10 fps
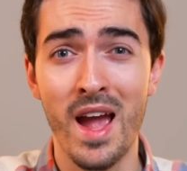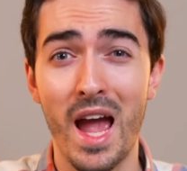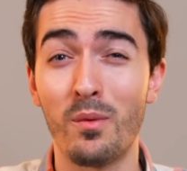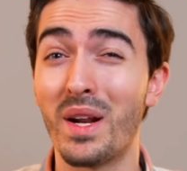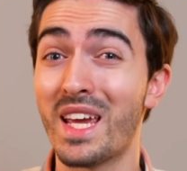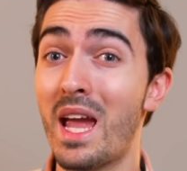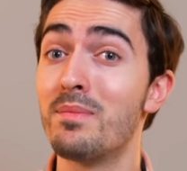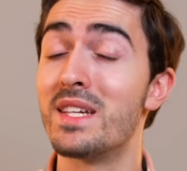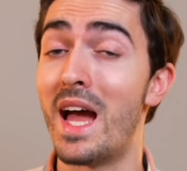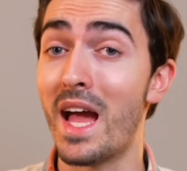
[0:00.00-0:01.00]
And when it came
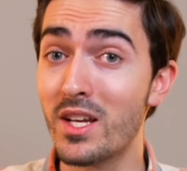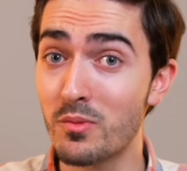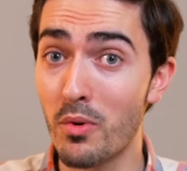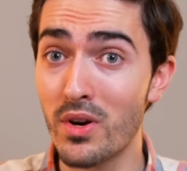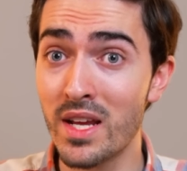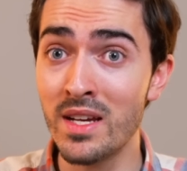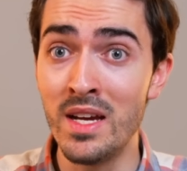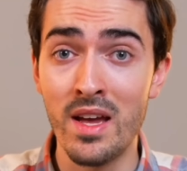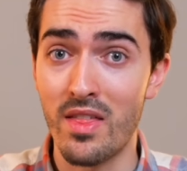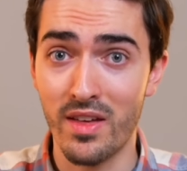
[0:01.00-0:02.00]
to exporting,
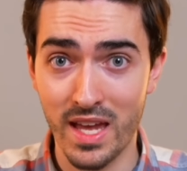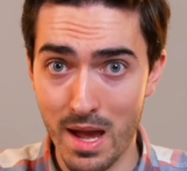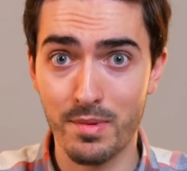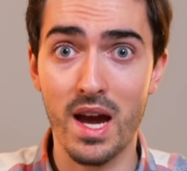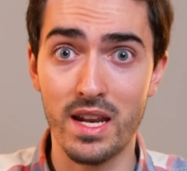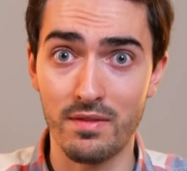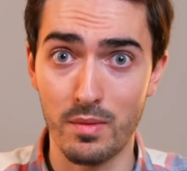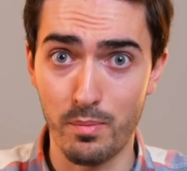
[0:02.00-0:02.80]
the gap got even